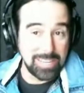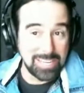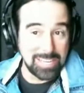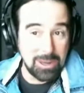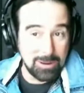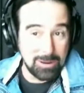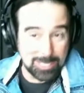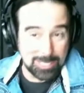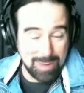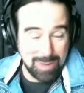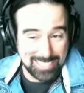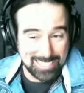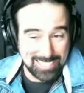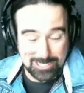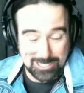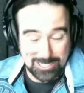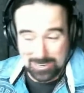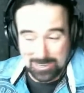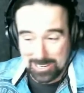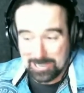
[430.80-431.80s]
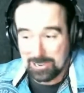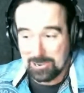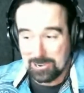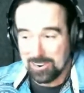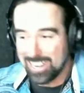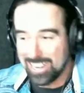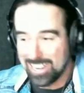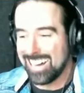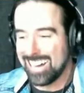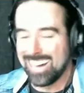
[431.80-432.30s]
really know what your pastor's going to
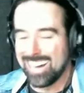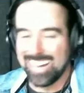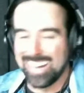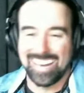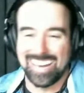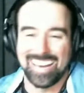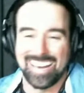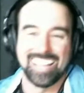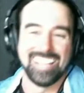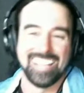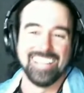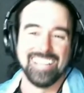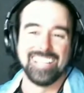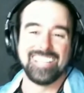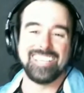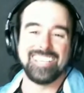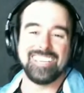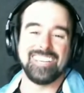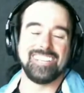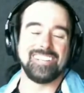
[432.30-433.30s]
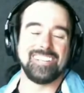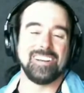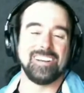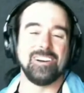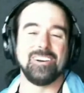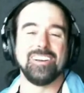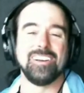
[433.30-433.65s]
do. You know,